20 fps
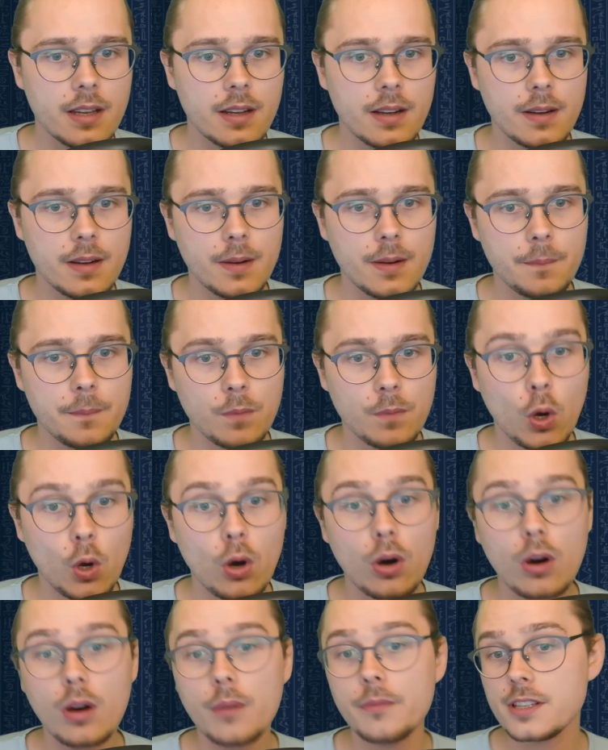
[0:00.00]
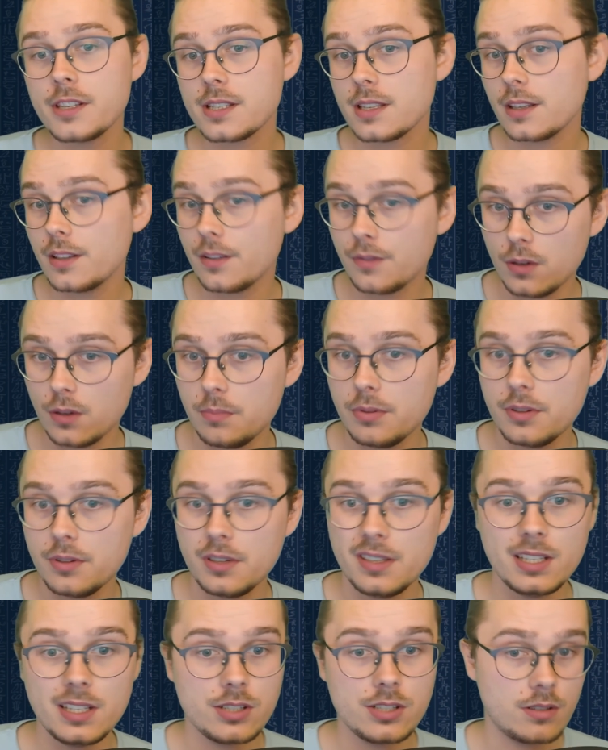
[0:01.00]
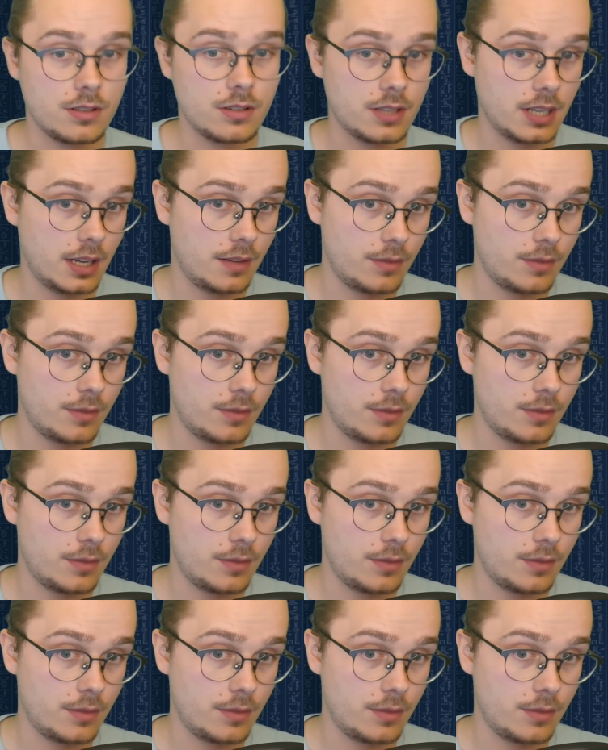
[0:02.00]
or obviously if your opponent does not have a